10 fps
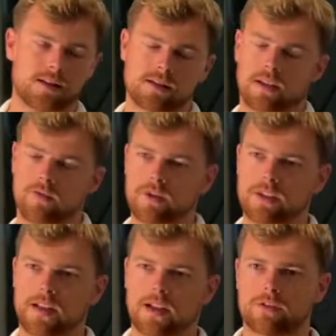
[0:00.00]
So that
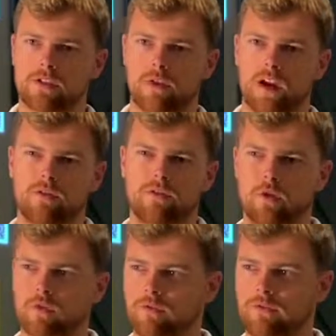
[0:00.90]
retails at around
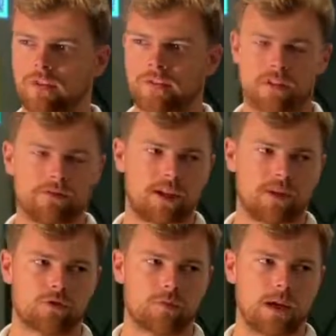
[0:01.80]
450 to
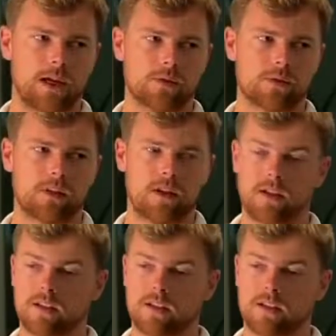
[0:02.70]
500 pounds.